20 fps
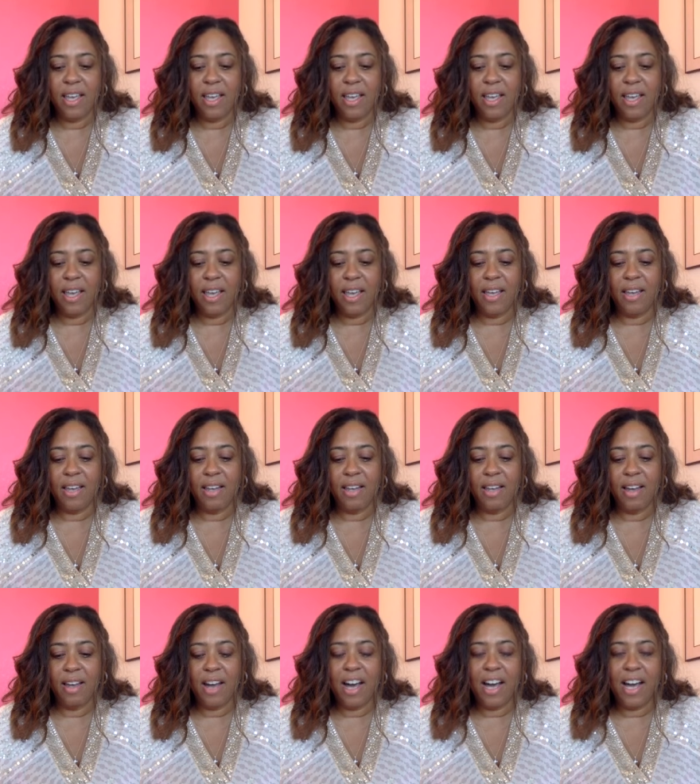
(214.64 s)
And
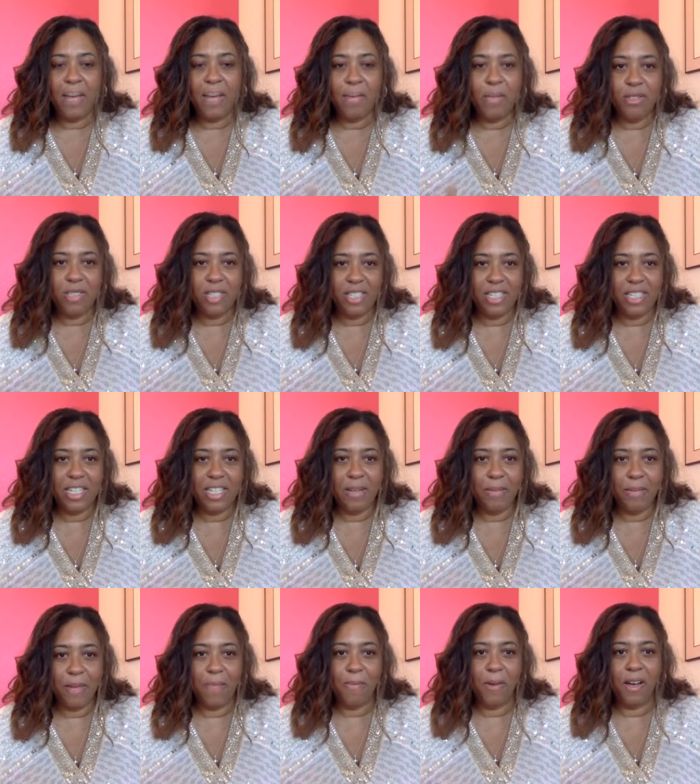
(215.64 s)
I'm used to seeing
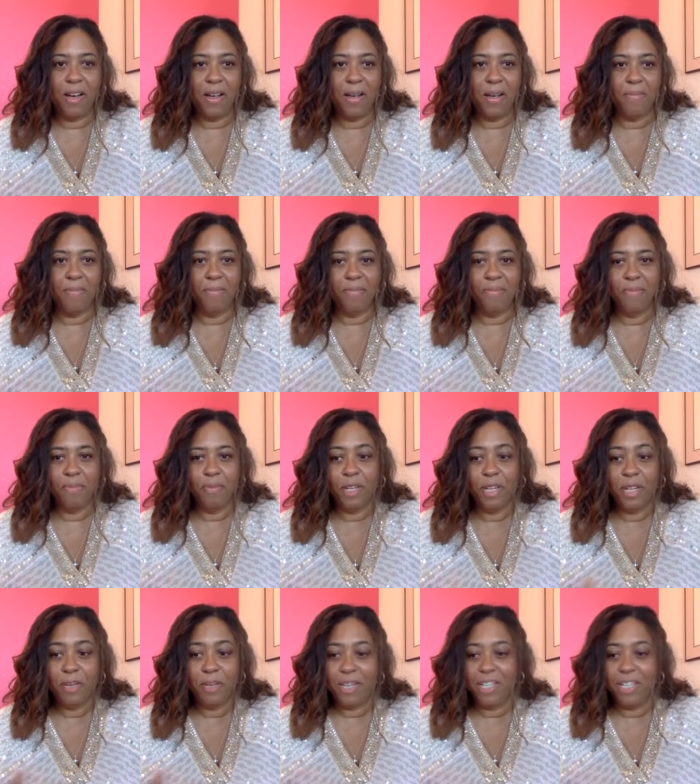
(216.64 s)
my mom
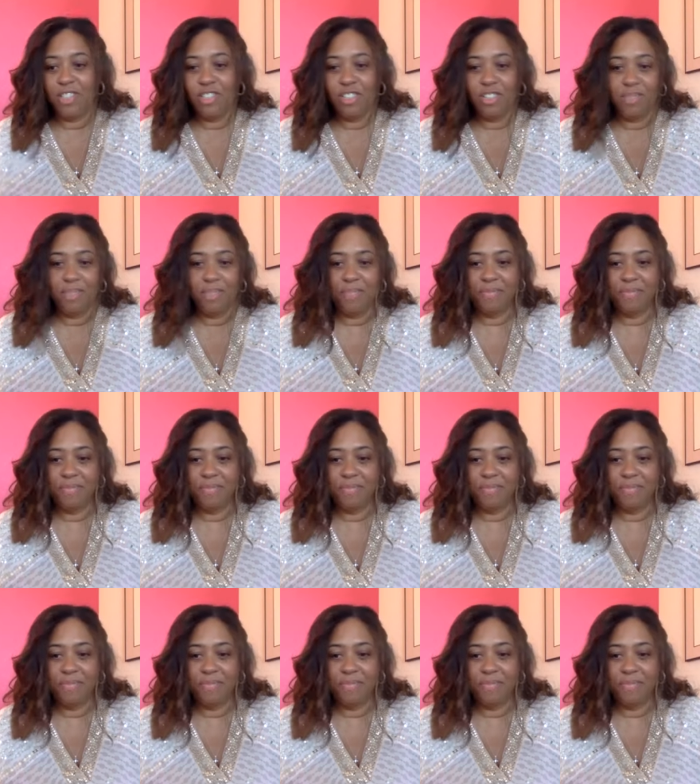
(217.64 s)
pretty much